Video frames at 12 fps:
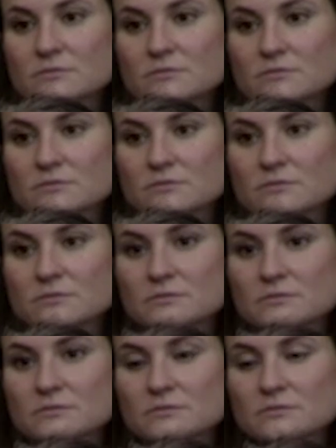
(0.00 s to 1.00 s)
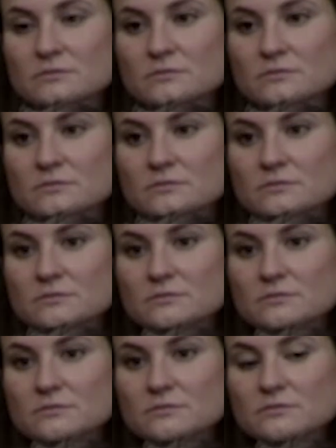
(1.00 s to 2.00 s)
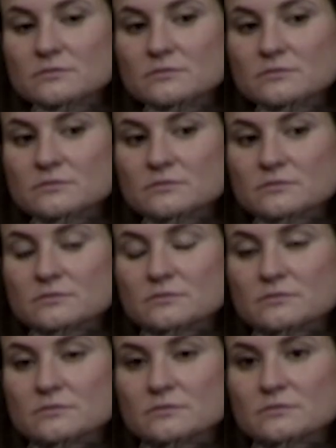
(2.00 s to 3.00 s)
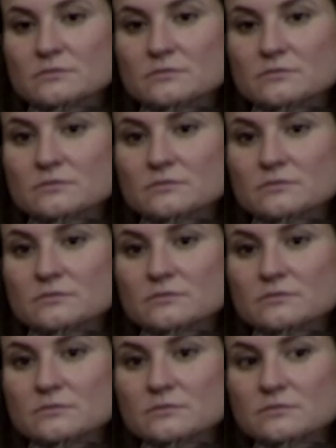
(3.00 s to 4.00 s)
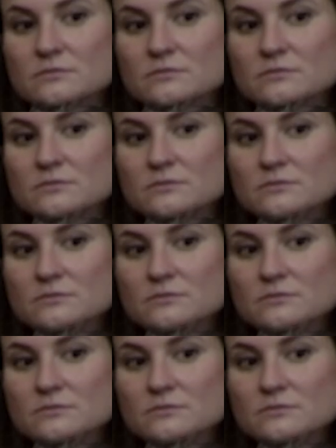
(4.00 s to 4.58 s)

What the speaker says: (silent)